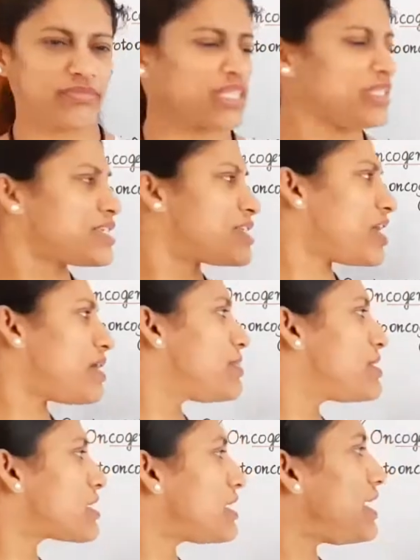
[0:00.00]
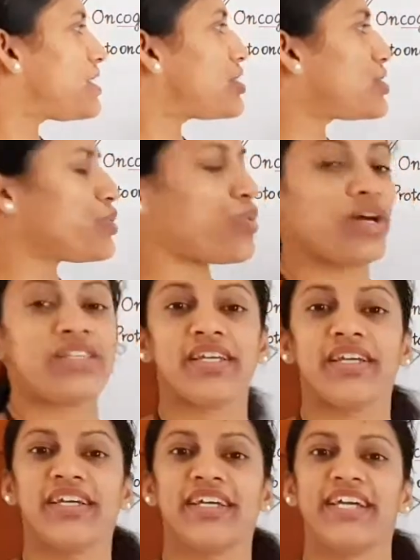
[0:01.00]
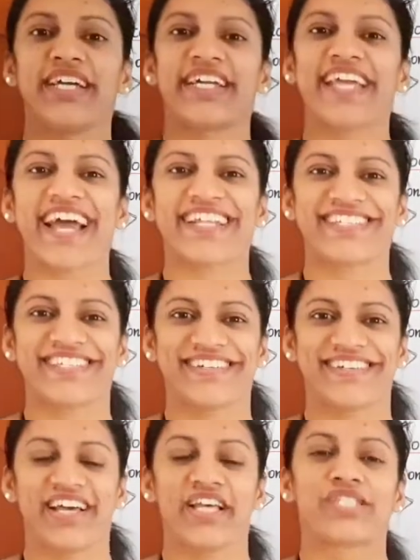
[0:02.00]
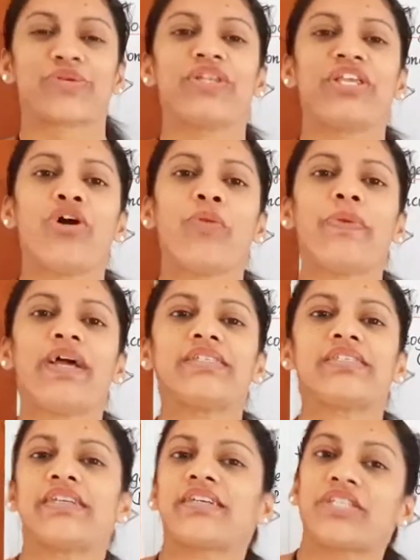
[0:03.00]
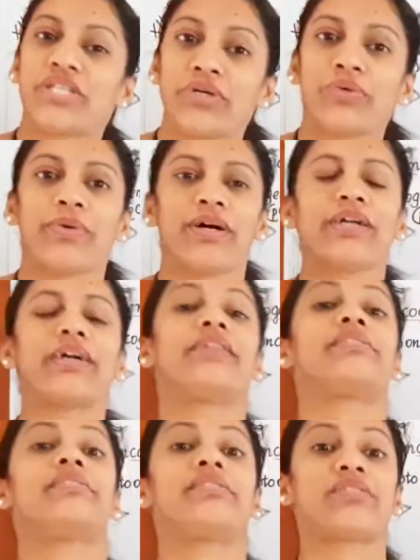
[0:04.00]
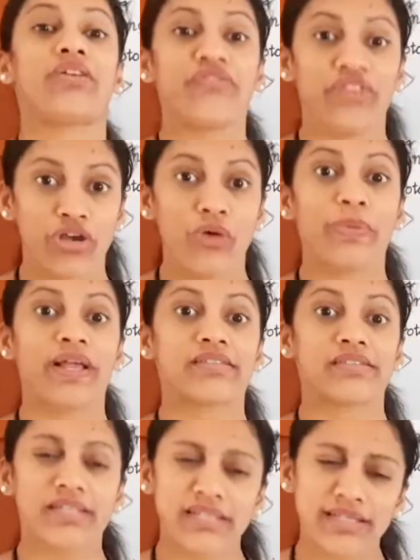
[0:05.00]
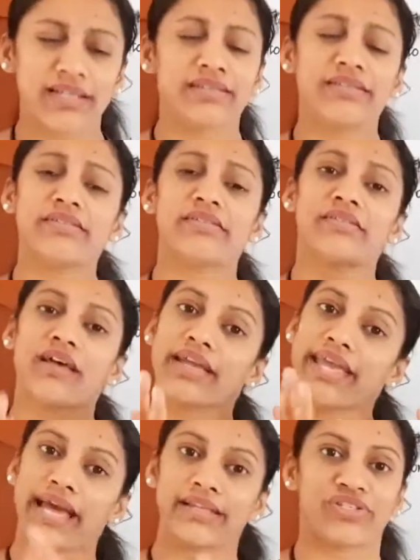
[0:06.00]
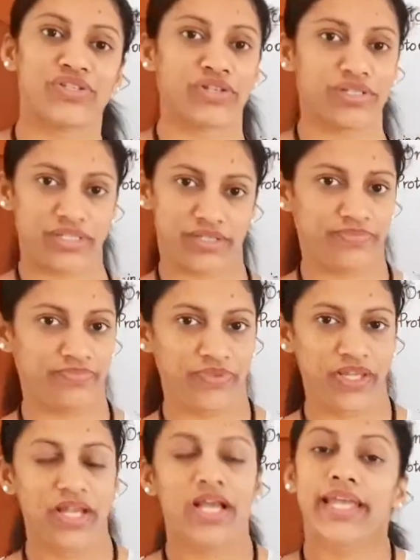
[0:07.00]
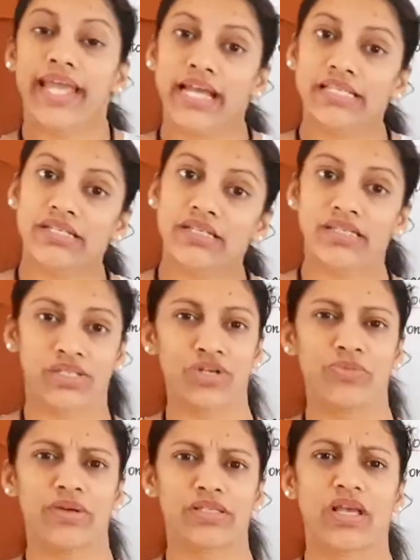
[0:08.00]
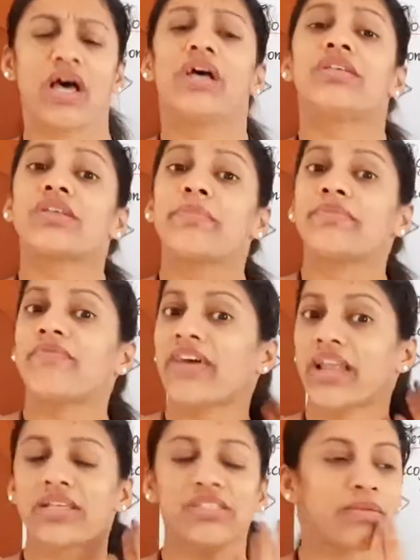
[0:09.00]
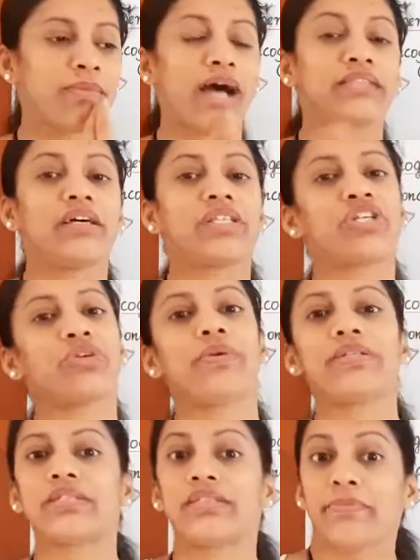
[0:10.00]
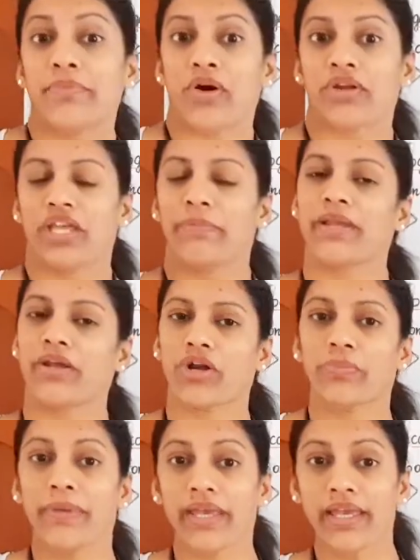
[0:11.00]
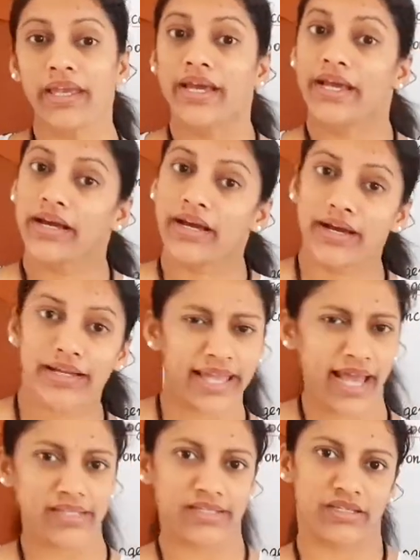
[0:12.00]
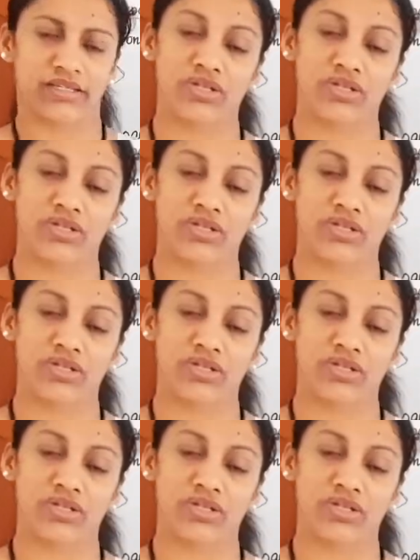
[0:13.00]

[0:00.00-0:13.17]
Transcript: The term is related to what? Cancer. So neoplastic tumor consists of neoplastic cells. This is cancerous tumors. There are some other tumors in the body may not be cancers.